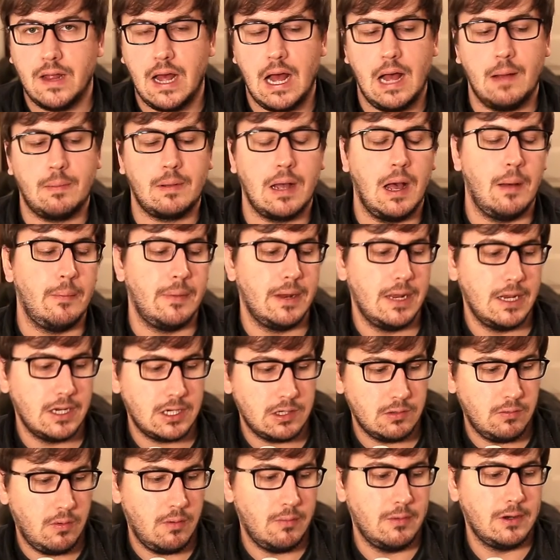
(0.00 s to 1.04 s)
the hop
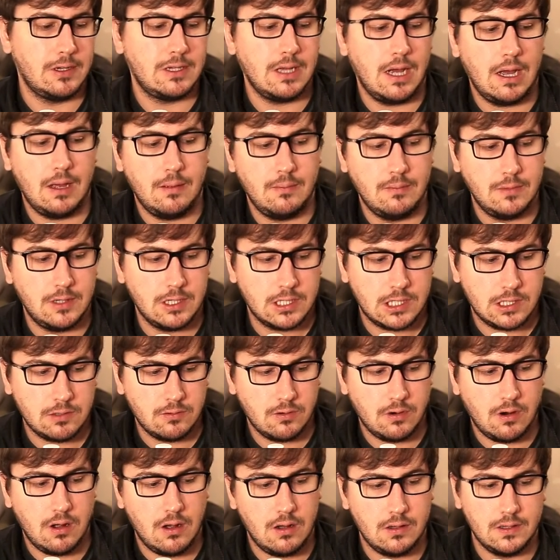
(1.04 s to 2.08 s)
combination one more time, just so
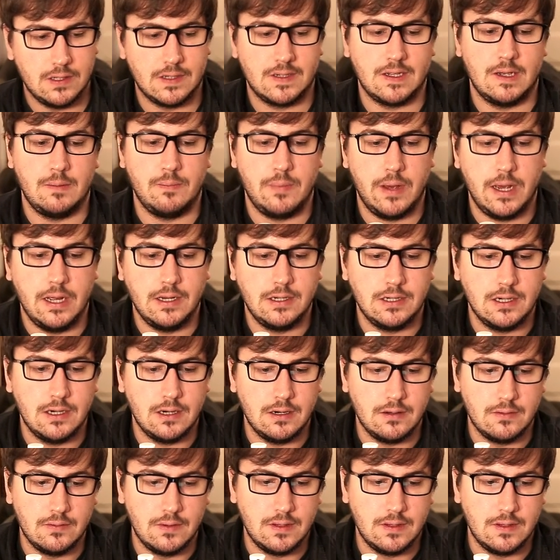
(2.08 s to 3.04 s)
we're all on the same page here.